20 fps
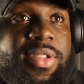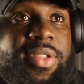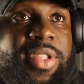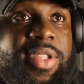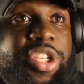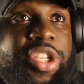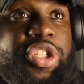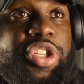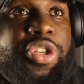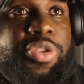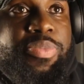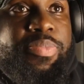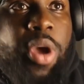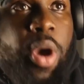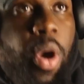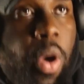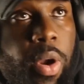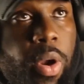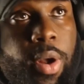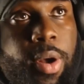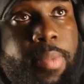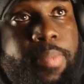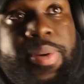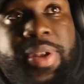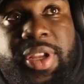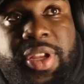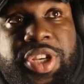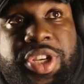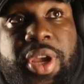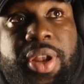This should be our
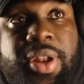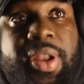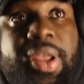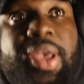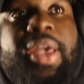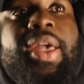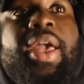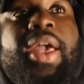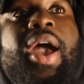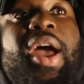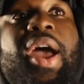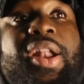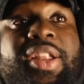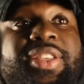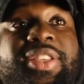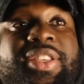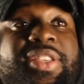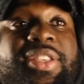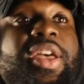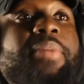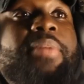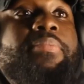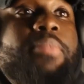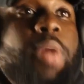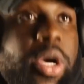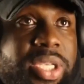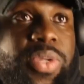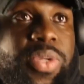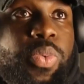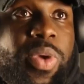competition, and this is a
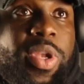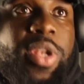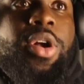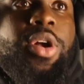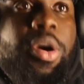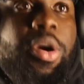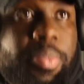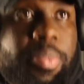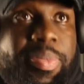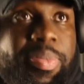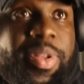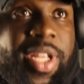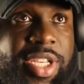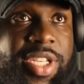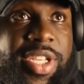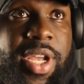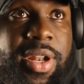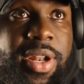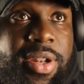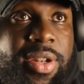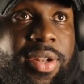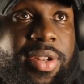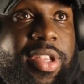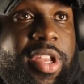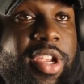must-win competition.